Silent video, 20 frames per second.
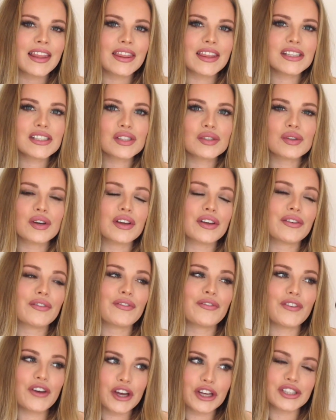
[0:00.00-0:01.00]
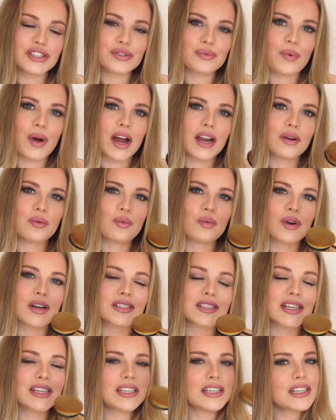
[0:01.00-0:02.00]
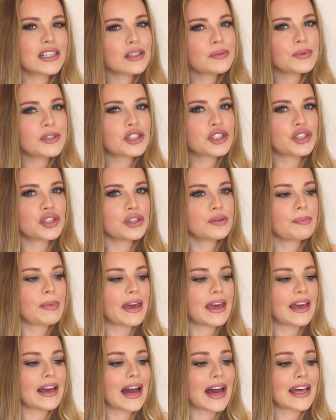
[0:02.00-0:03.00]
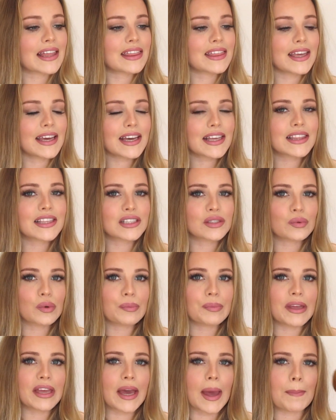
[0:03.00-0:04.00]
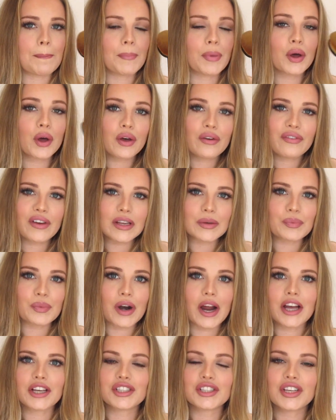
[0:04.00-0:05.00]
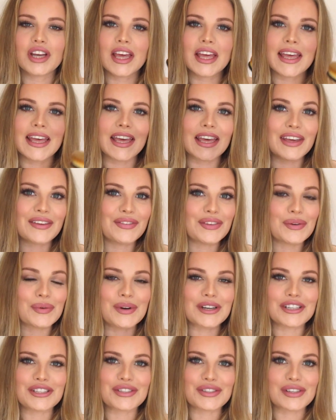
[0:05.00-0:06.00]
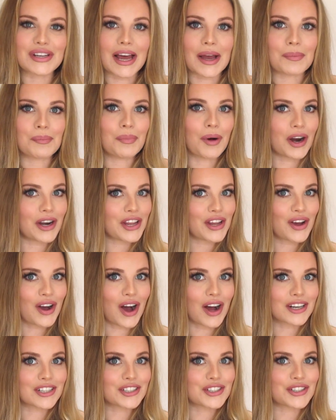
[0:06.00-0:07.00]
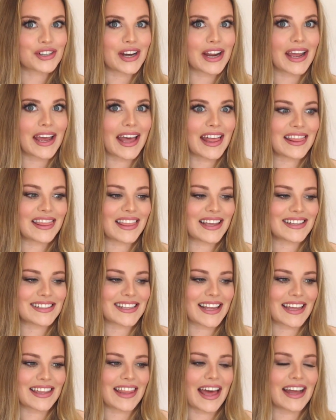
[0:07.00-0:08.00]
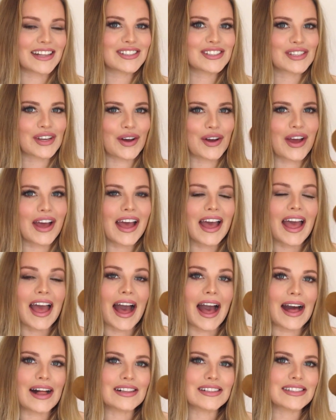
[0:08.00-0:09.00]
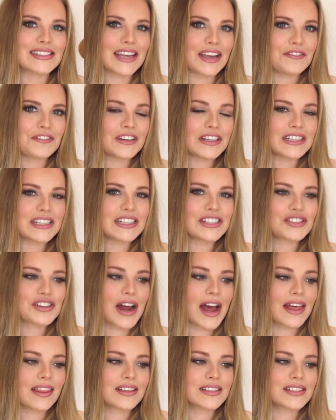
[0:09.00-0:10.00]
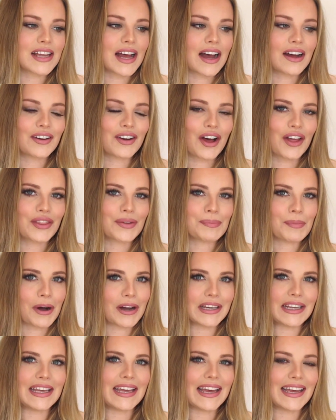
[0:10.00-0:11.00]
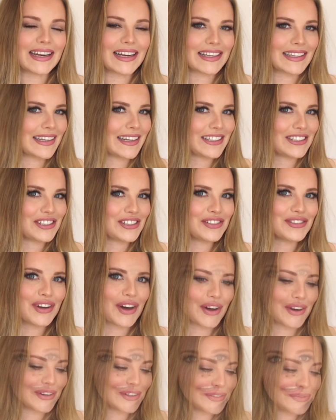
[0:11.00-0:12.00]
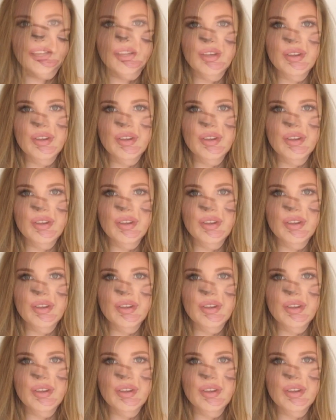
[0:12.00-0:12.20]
This first one was a little bit too big. I think this will be a perfect brush if you want to do like body contouring and things like that. So I'll definitely try this out on the body and I'll let you know.